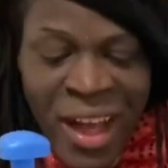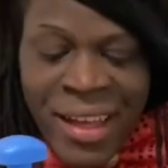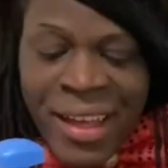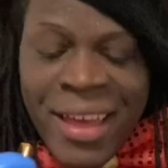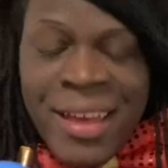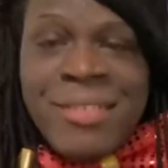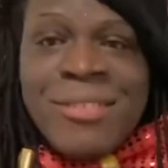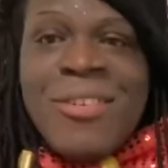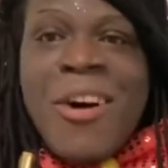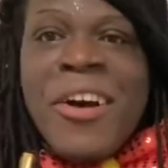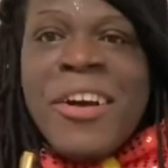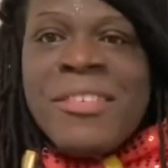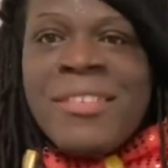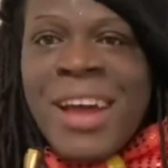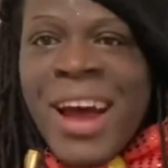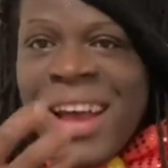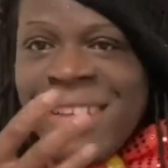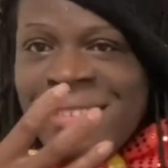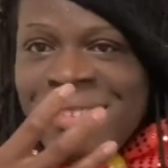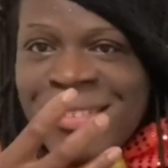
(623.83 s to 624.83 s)
can't talk because the
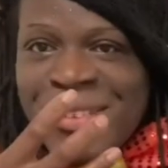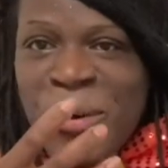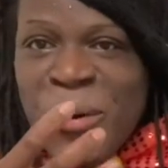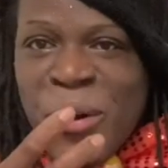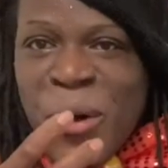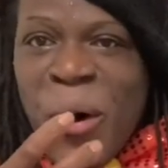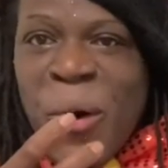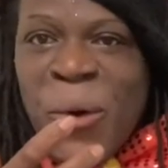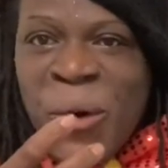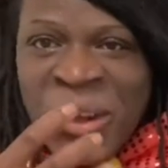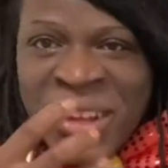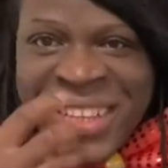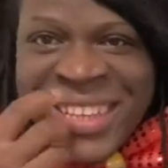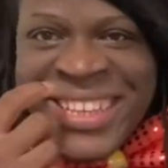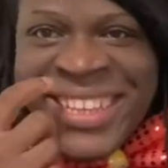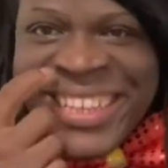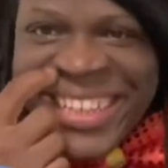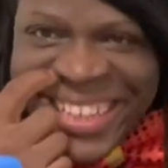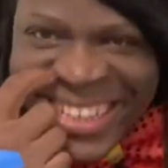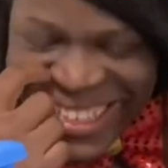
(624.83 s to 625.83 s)
ice is so cold.
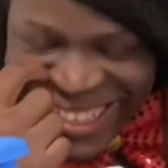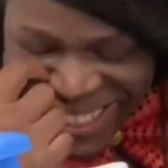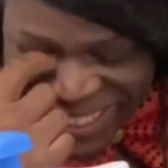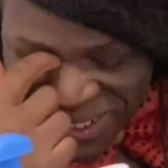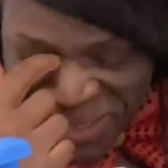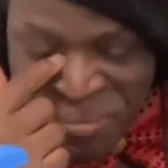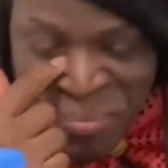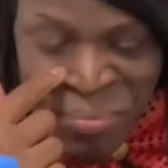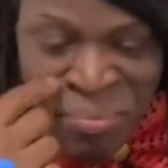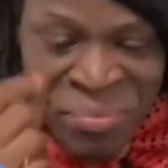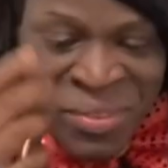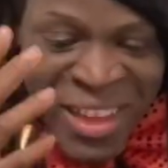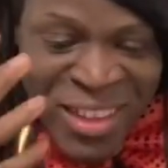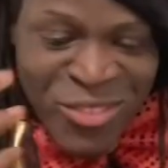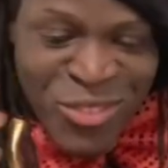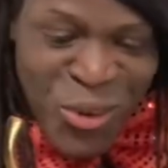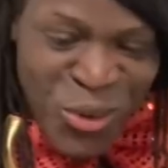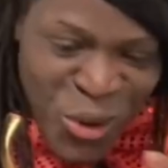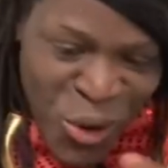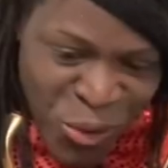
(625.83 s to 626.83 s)

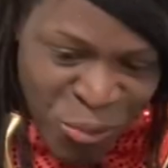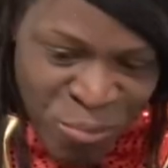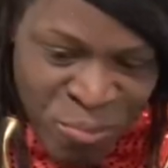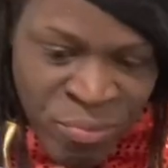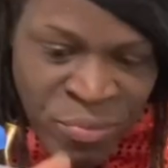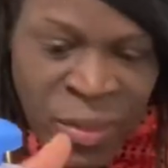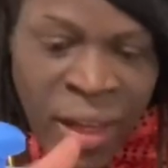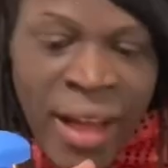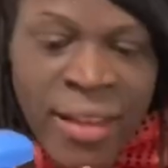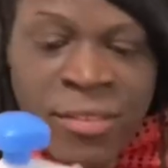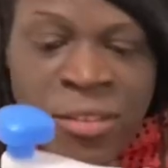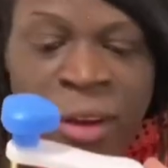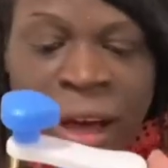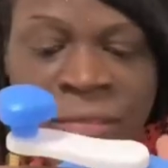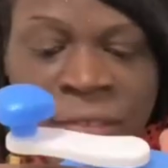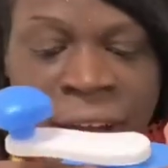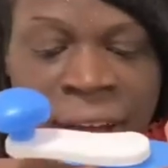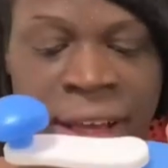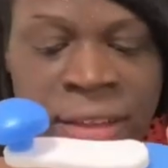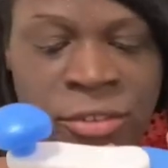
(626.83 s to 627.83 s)
It's so cold. I still
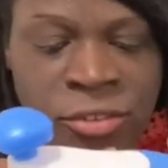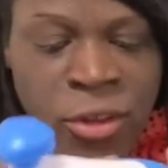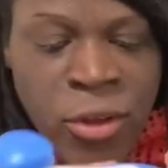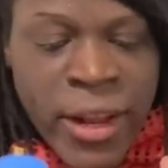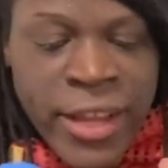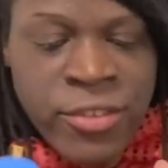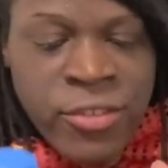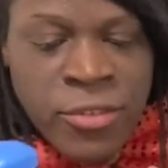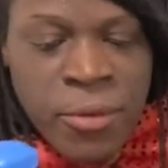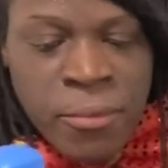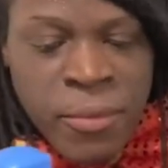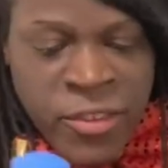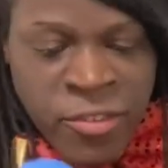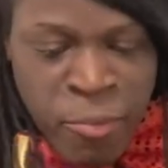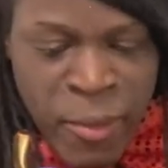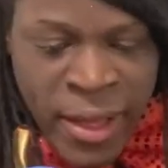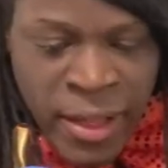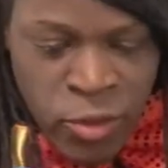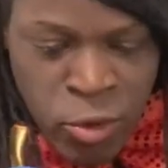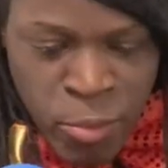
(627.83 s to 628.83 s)
have ice, so let's
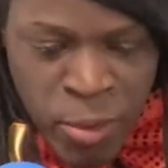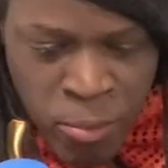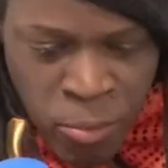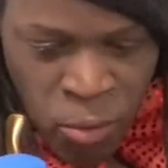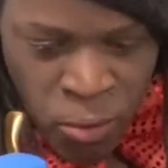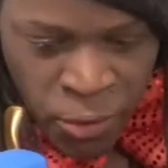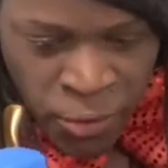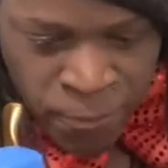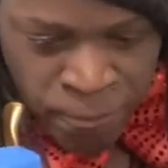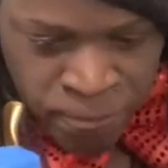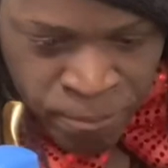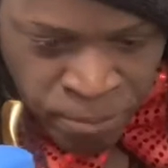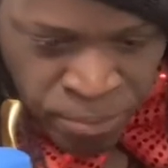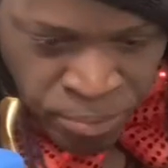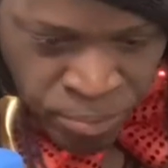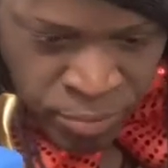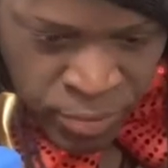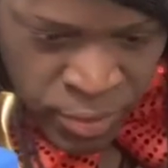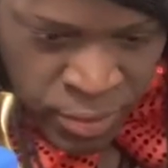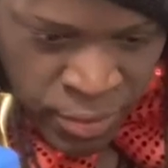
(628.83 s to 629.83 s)
make a little bit more.
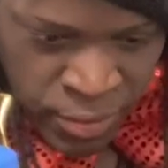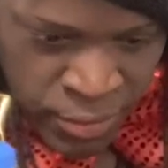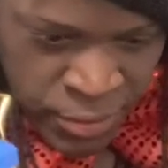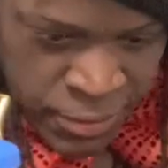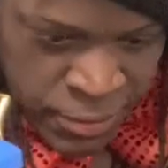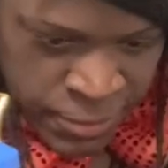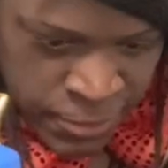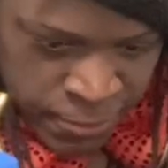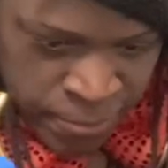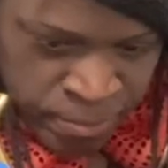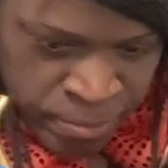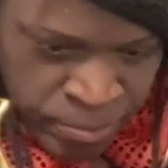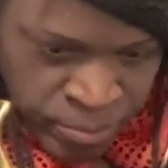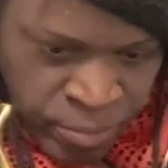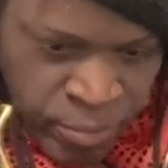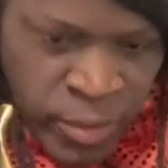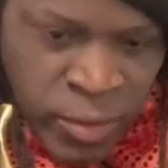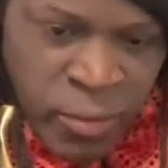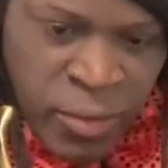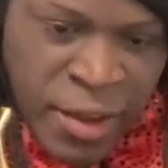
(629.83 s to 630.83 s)

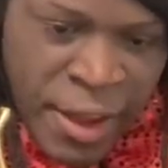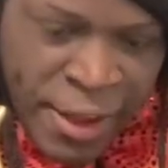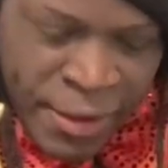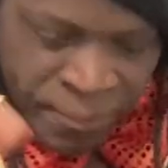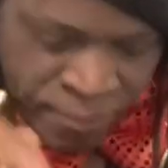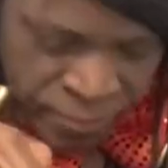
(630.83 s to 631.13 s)
Okay,